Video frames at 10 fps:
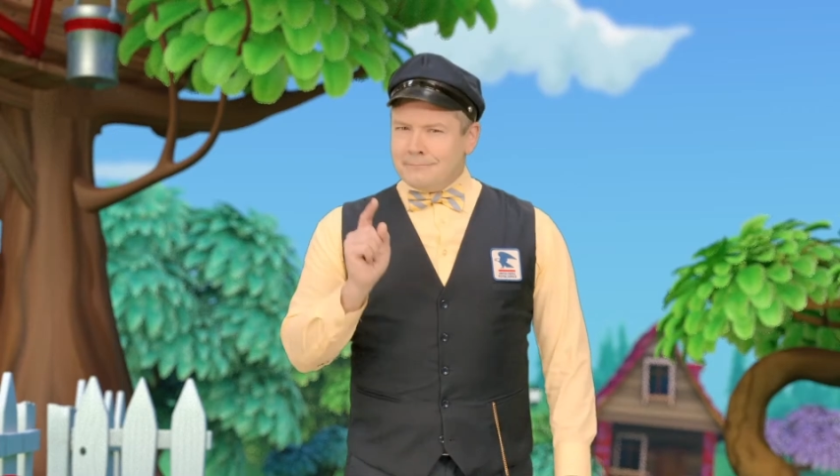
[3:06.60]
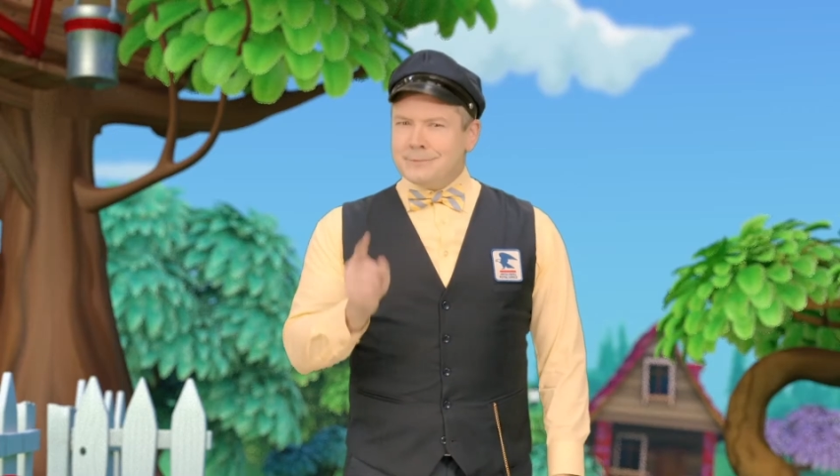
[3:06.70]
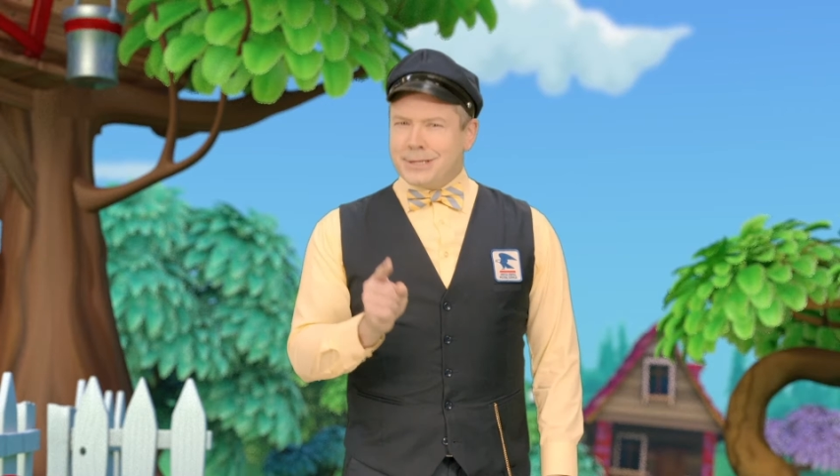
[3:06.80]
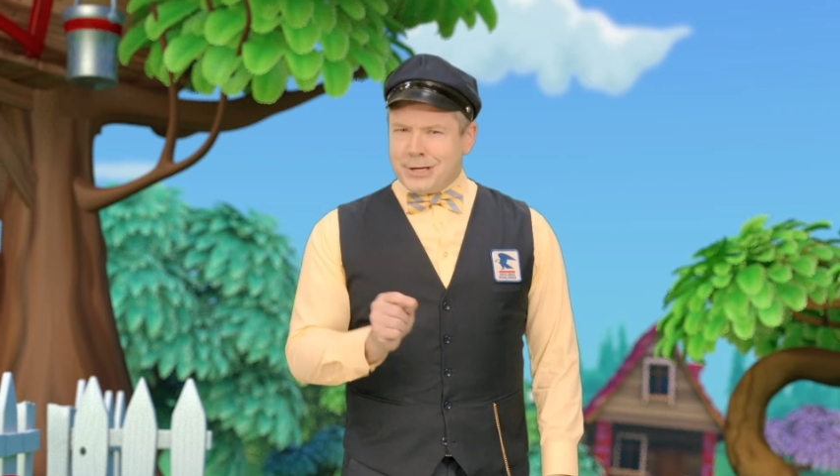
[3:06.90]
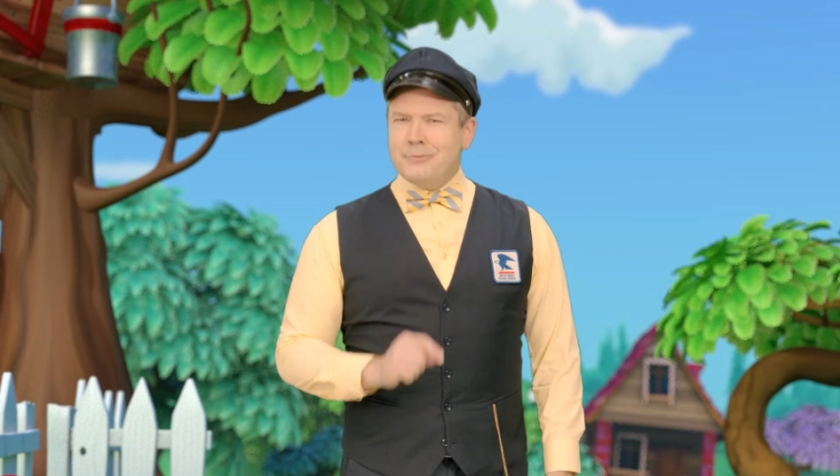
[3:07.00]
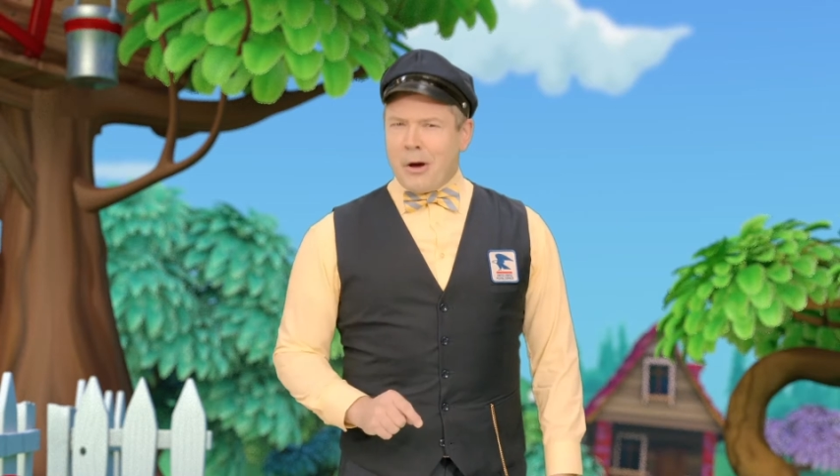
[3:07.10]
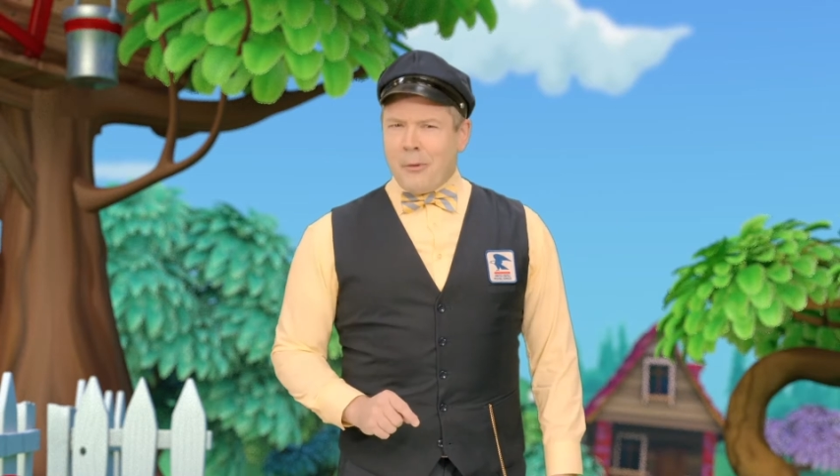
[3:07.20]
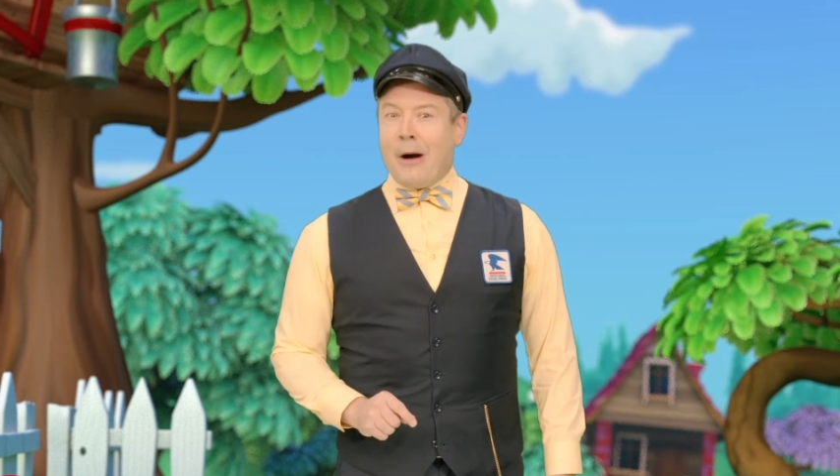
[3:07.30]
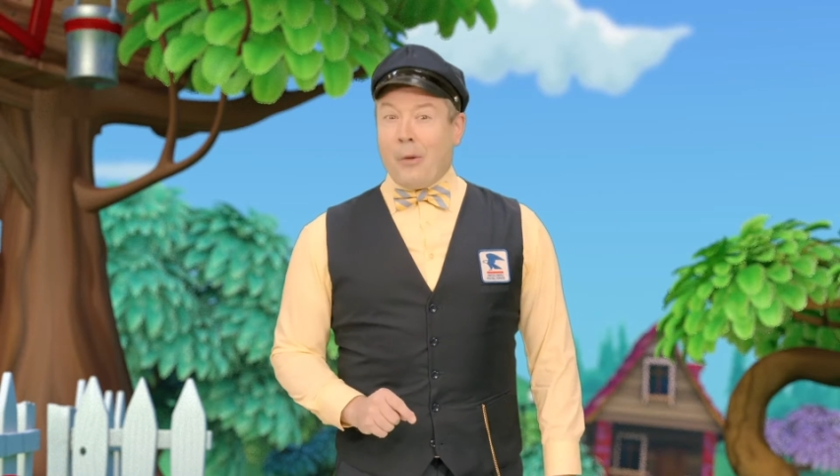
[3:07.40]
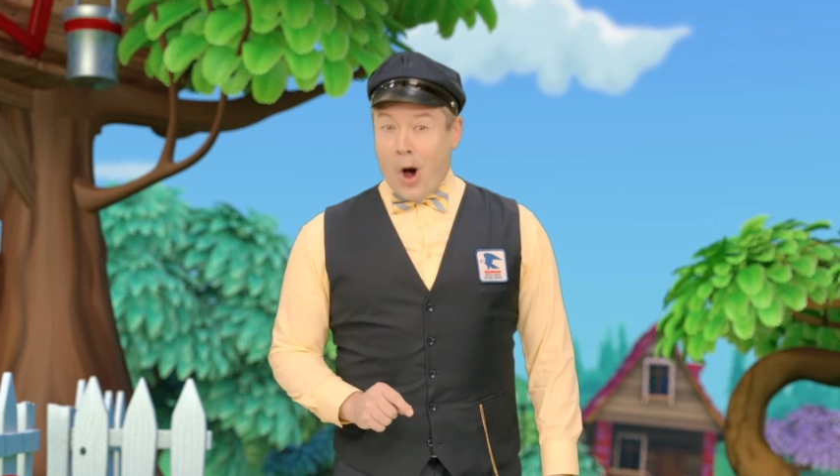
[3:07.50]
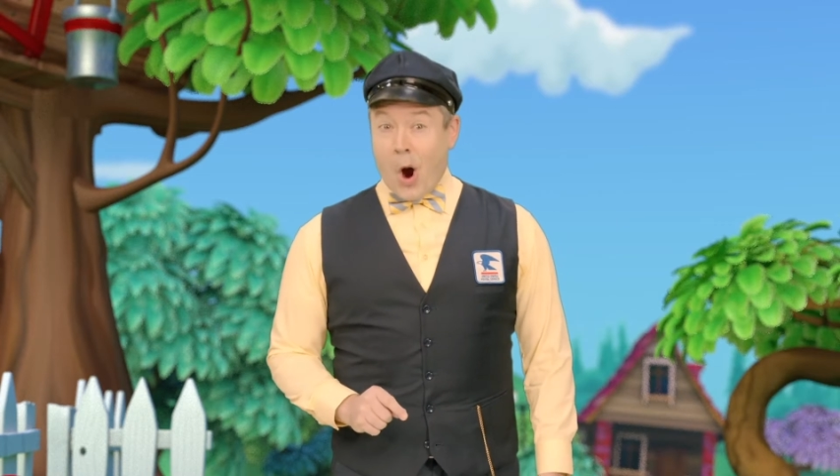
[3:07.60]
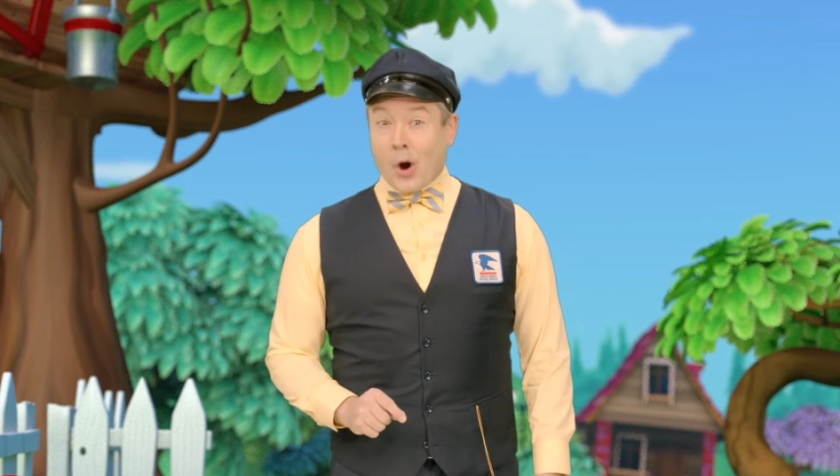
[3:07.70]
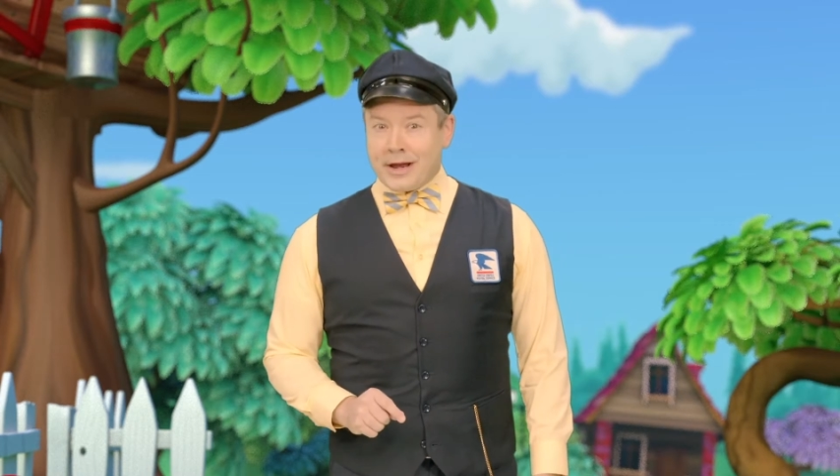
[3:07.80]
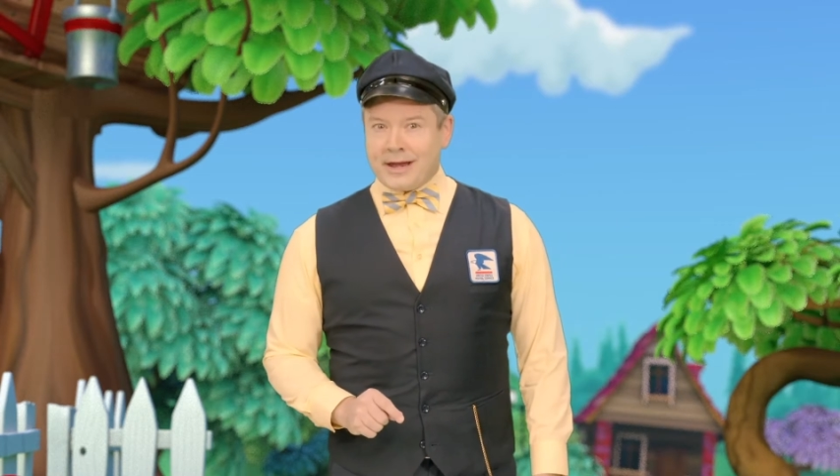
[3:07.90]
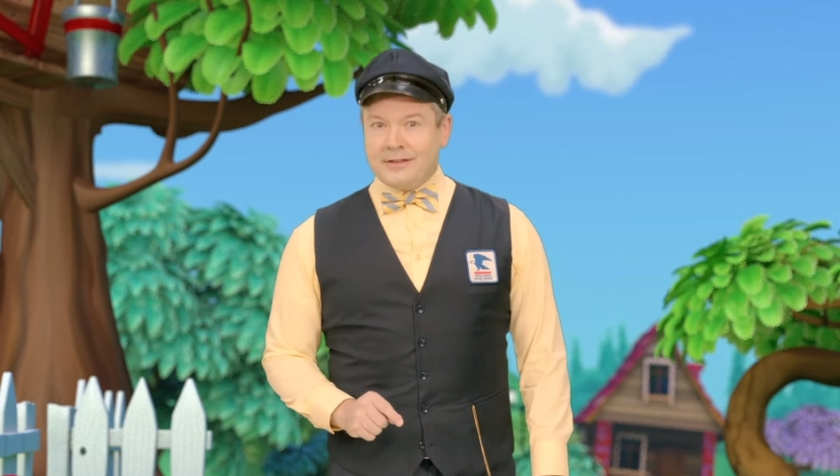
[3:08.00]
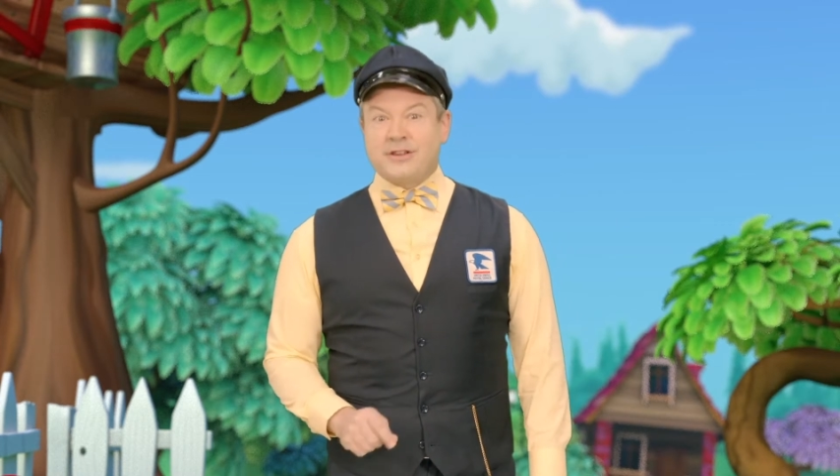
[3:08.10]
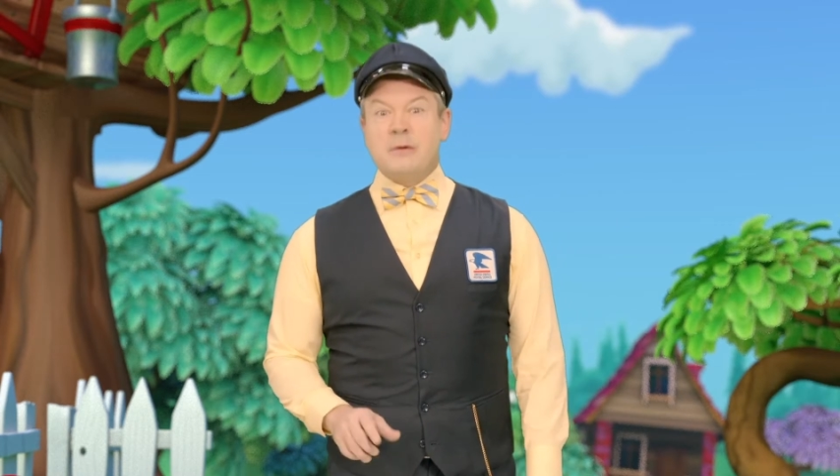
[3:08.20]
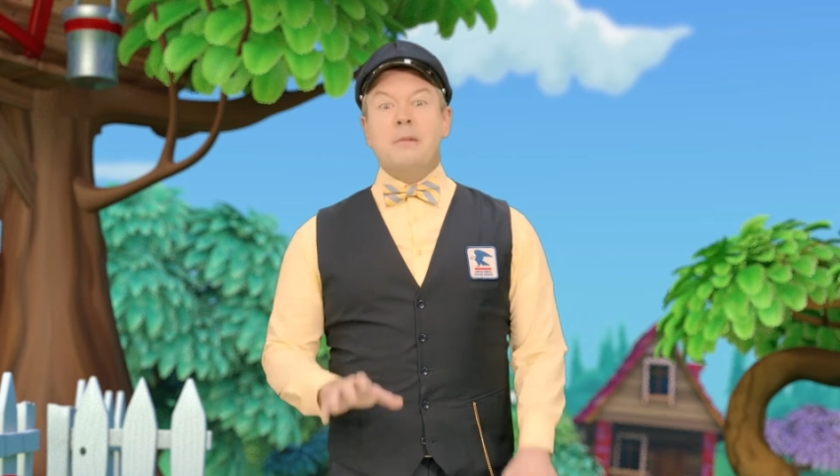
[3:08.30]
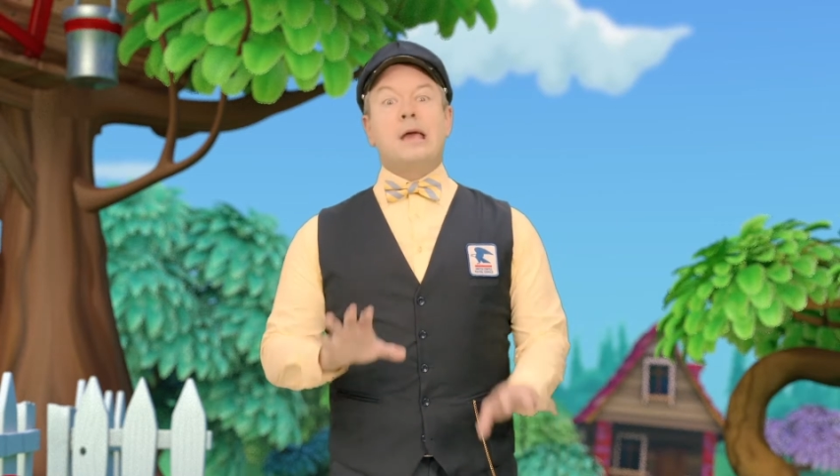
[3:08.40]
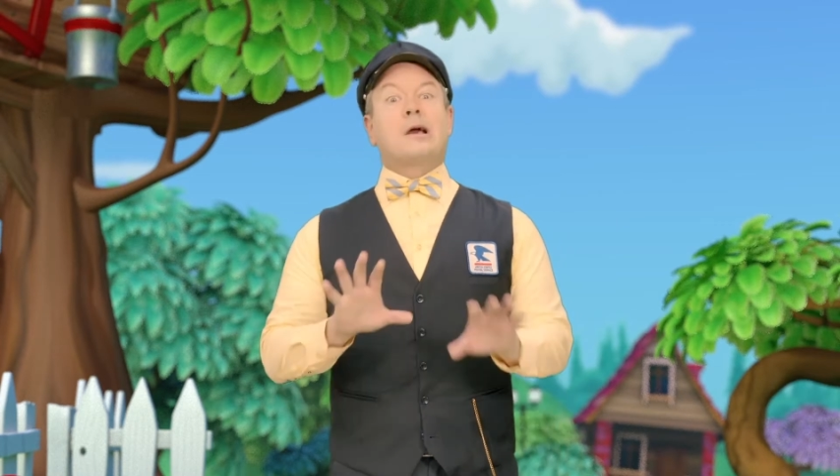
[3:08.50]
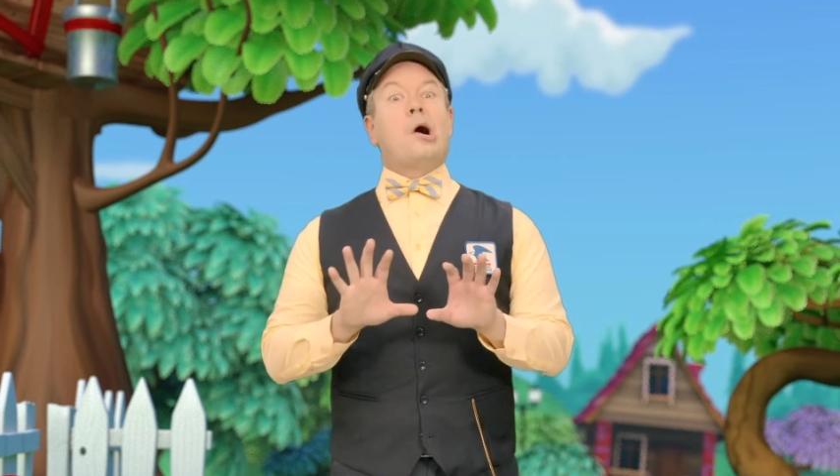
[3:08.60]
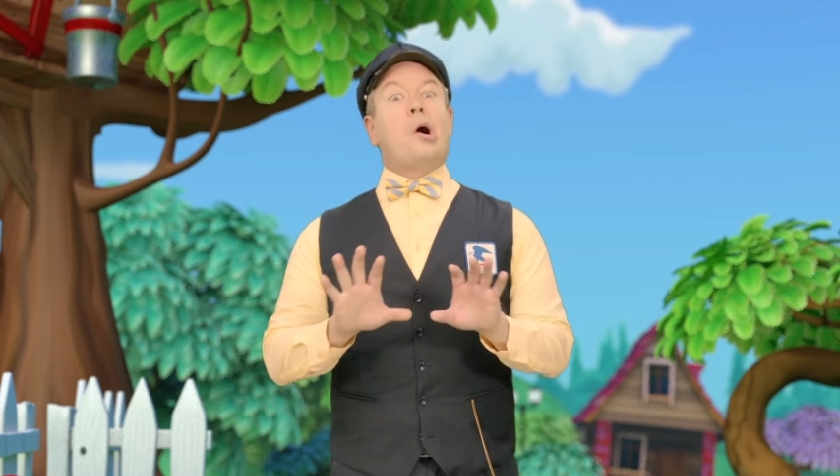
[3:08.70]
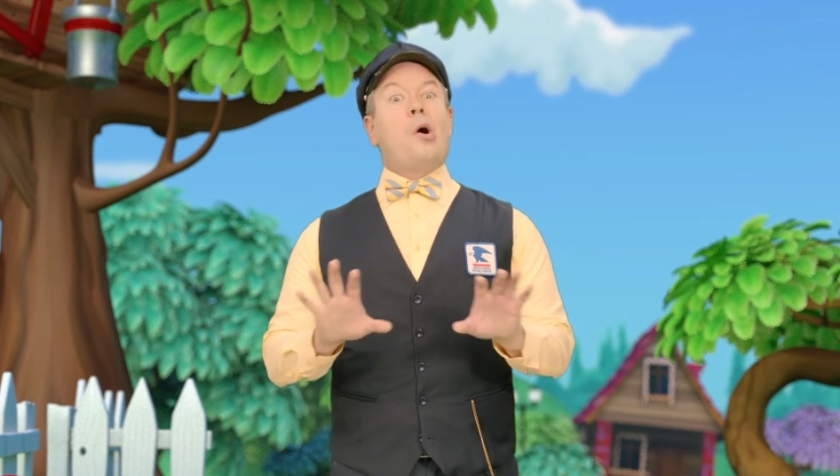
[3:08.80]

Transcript: Do you know how hard it is to make a